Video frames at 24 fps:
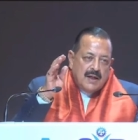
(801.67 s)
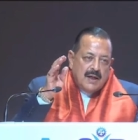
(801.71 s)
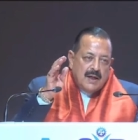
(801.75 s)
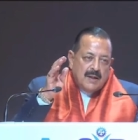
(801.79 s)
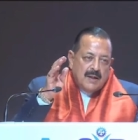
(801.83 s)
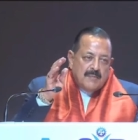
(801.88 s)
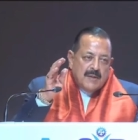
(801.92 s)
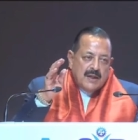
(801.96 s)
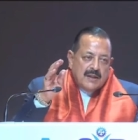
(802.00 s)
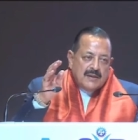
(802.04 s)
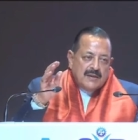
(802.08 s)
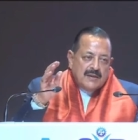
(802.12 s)

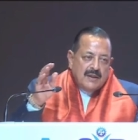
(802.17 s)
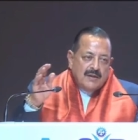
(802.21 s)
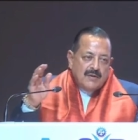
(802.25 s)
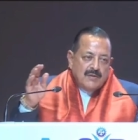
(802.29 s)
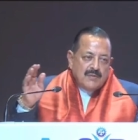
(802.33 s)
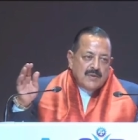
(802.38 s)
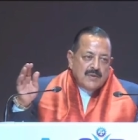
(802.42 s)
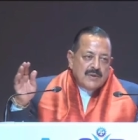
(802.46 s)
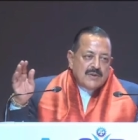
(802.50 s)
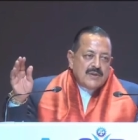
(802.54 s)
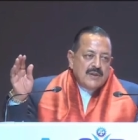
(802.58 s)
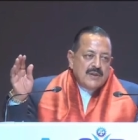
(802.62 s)
among the
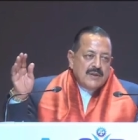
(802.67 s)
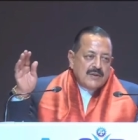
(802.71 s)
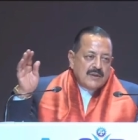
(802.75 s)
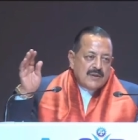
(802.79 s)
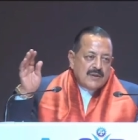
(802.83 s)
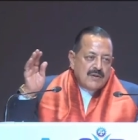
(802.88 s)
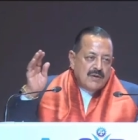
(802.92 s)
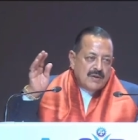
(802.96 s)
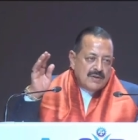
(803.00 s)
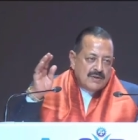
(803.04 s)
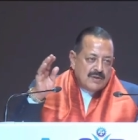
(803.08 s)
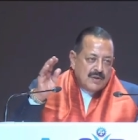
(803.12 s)
universities
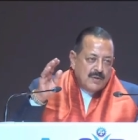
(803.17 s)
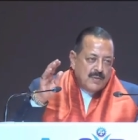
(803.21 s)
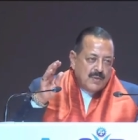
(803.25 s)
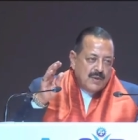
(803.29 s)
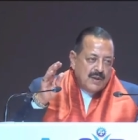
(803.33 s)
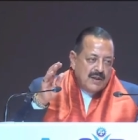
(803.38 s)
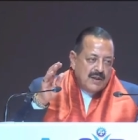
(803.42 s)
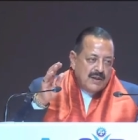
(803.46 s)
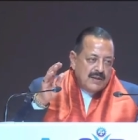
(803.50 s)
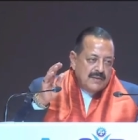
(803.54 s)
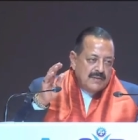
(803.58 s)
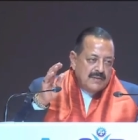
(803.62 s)
across the
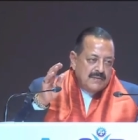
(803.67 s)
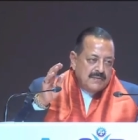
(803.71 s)
world.